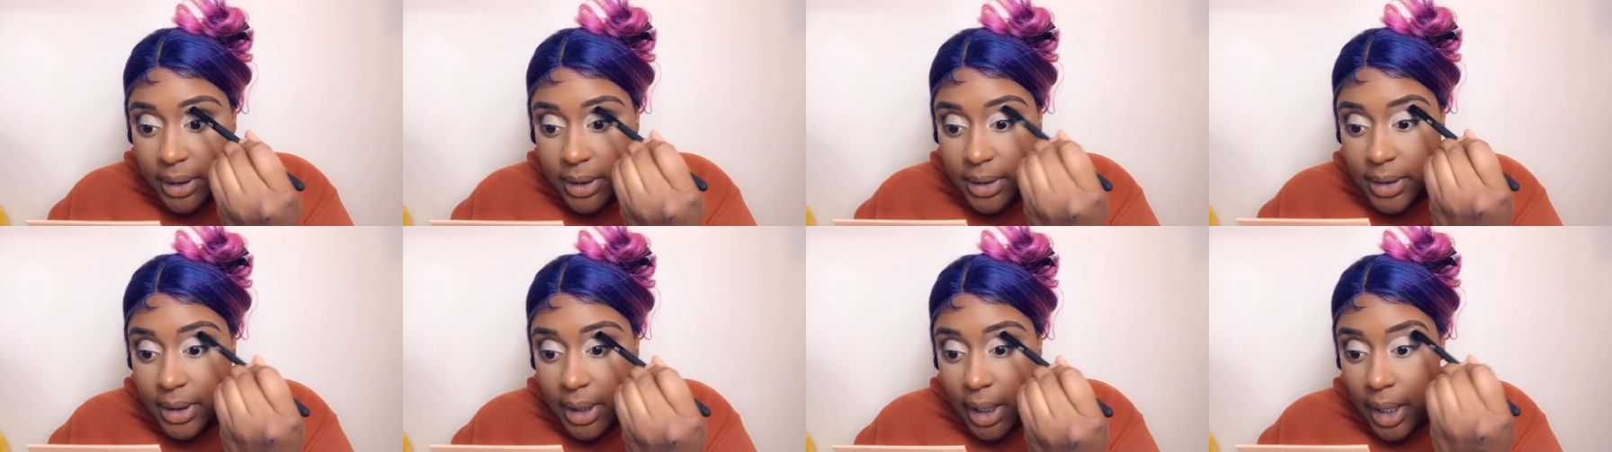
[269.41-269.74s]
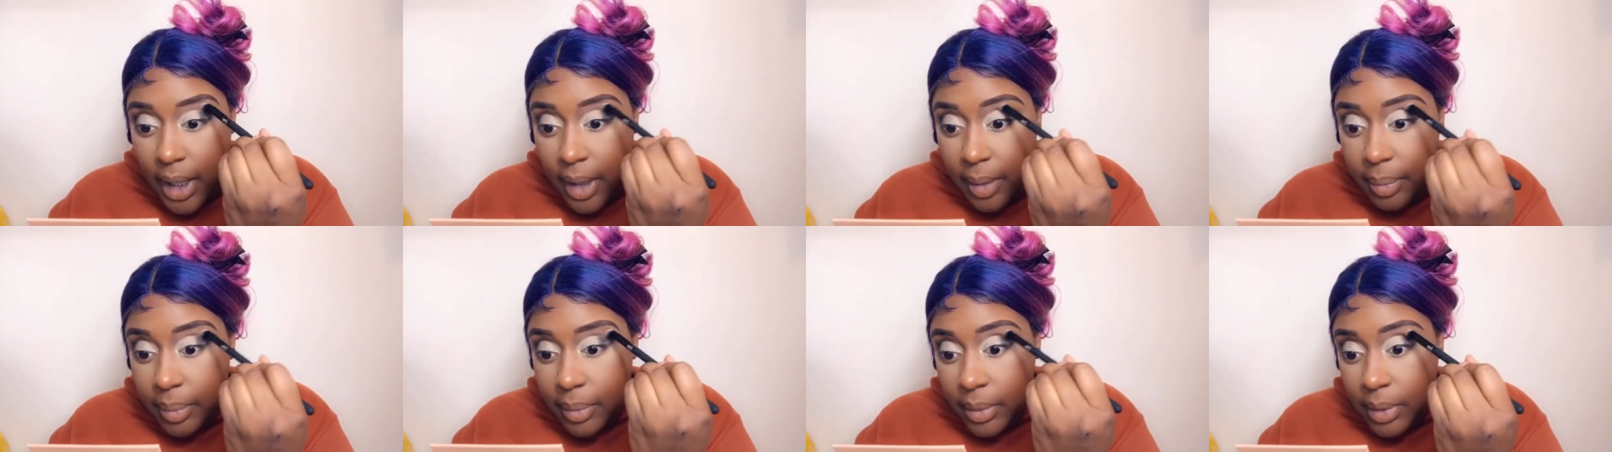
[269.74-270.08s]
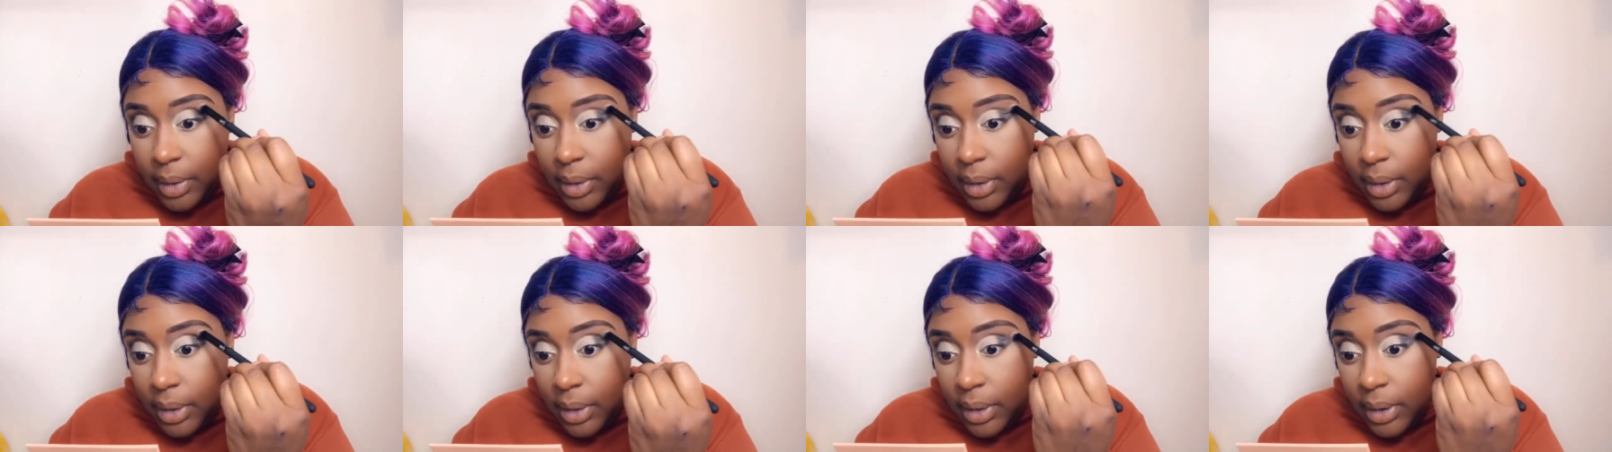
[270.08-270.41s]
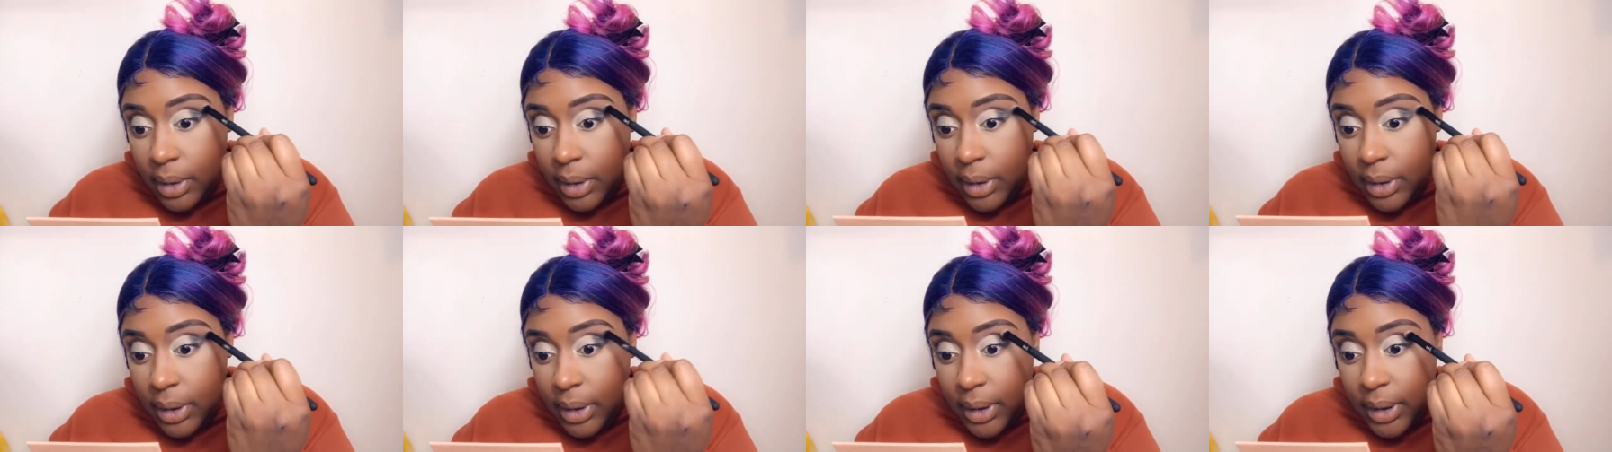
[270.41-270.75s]
top
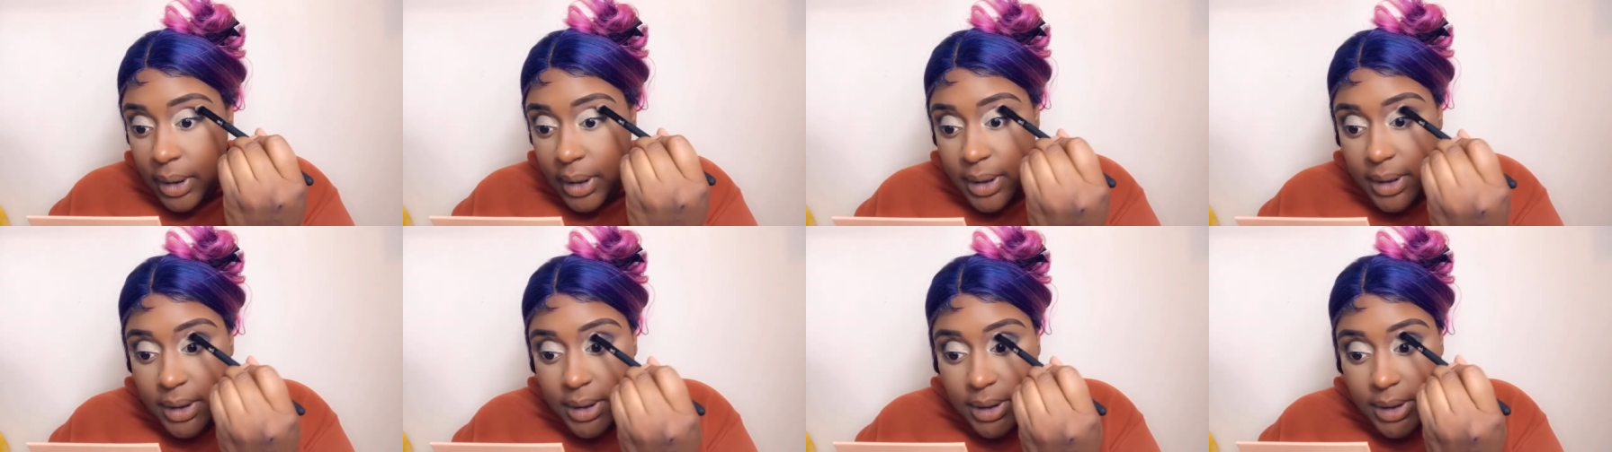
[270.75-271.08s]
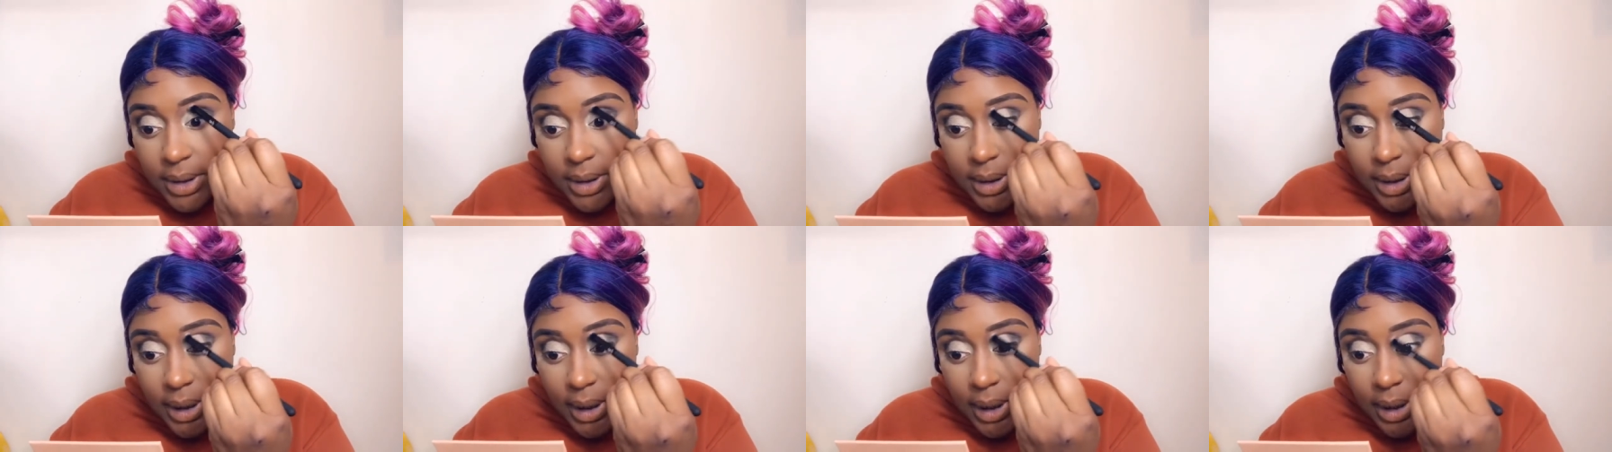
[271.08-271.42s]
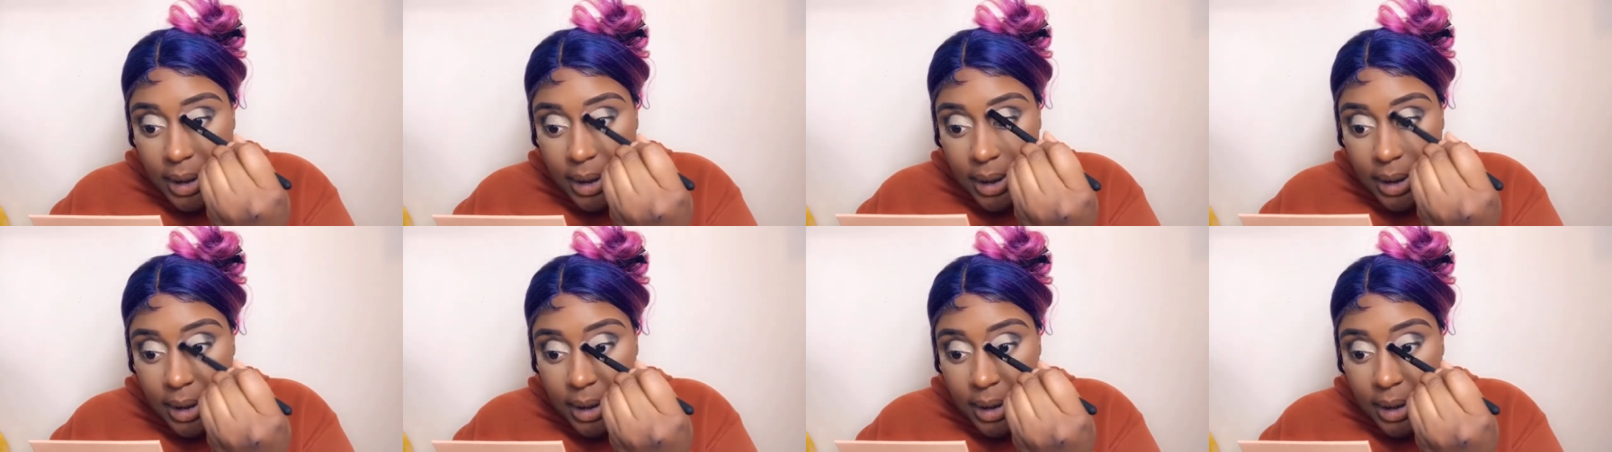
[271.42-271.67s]
and see,